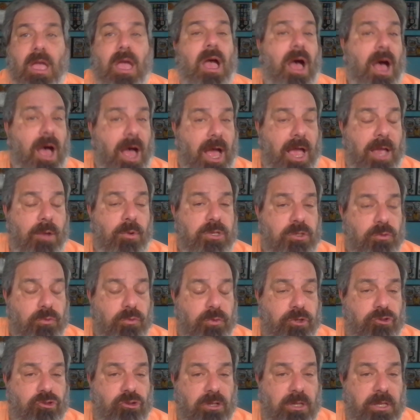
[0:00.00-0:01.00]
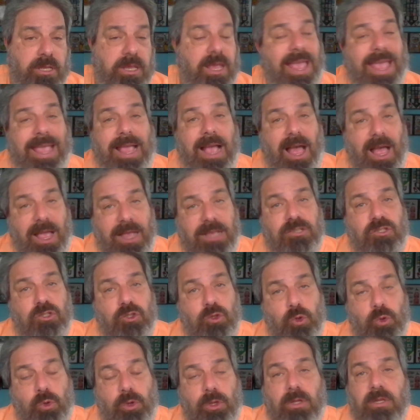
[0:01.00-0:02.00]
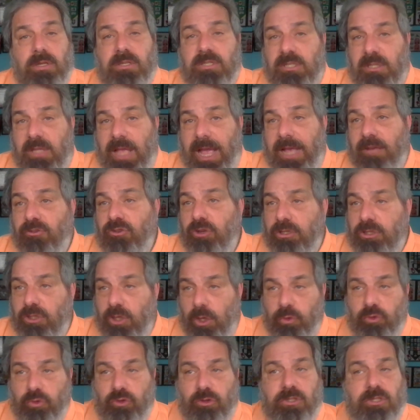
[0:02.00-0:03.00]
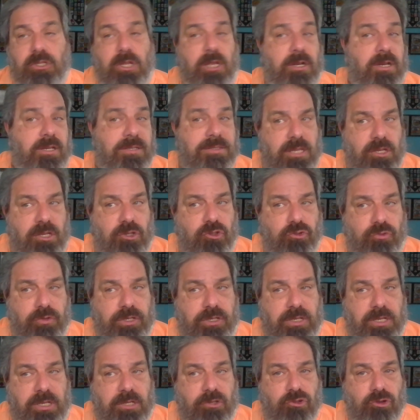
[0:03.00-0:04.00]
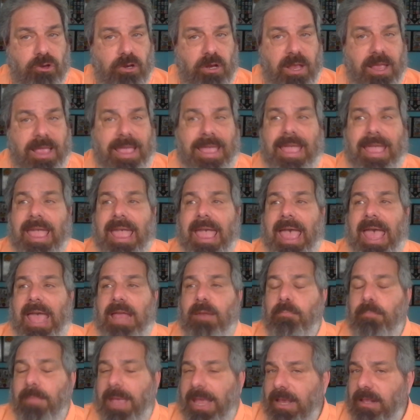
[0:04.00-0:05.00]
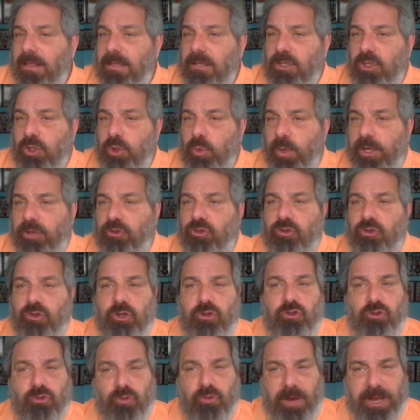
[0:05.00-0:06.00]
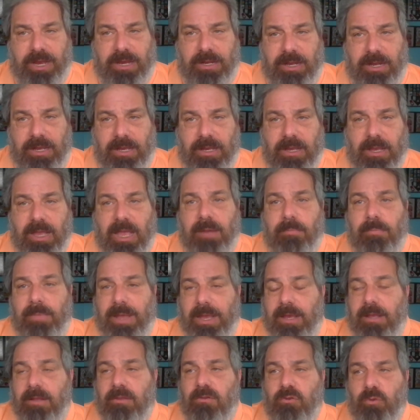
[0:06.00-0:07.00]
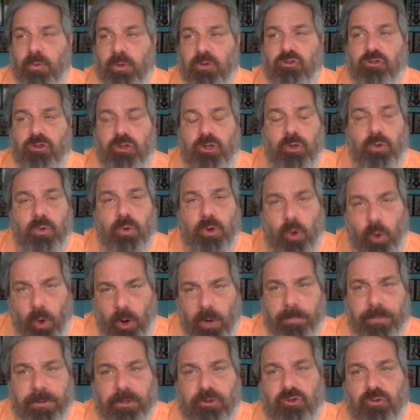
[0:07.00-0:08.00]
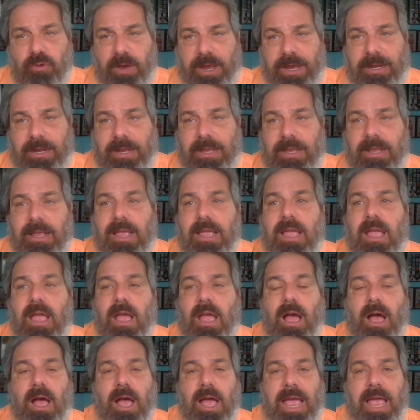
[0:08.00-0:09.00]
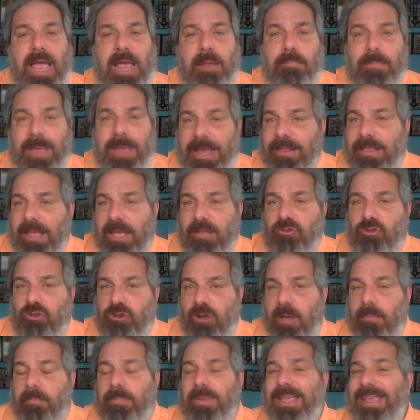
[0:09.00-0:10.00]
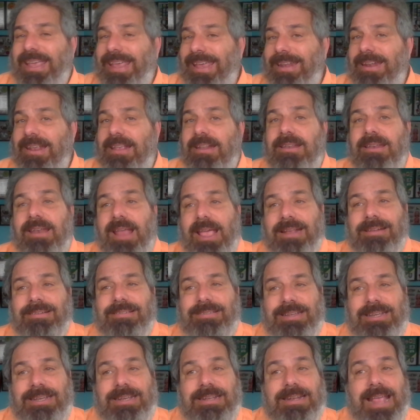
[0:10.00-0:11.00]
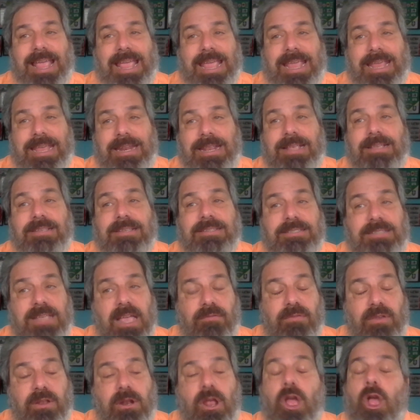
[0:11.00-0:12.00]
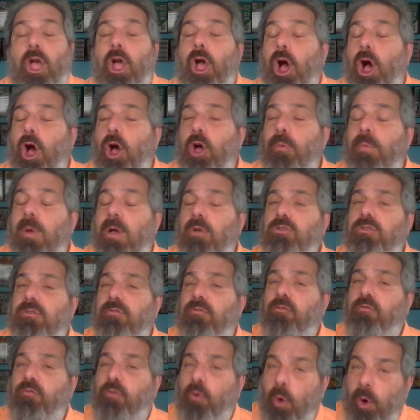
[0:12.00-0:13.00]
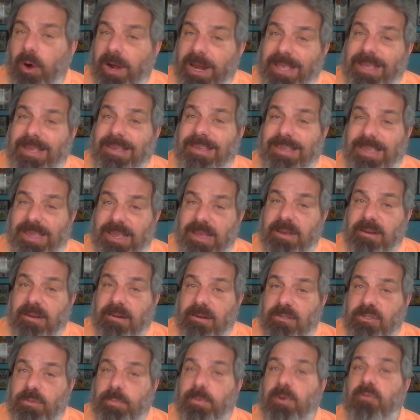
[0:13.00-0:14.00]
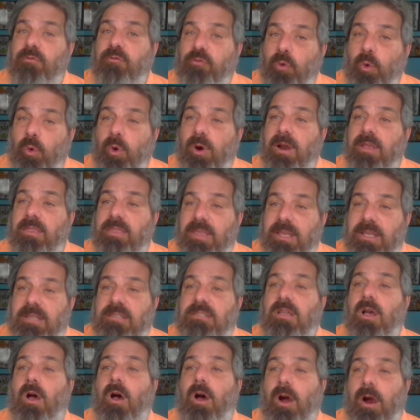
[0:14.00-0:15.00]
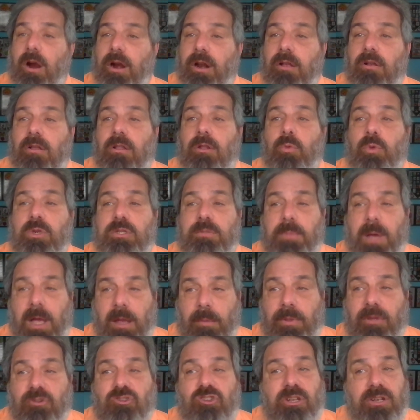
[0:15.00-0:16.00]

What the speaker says: I was originally a high school / social studies history teacher and made the switch to training and made the switch to corporate training, and made that jump in 1987, almost 40 years before this article was published.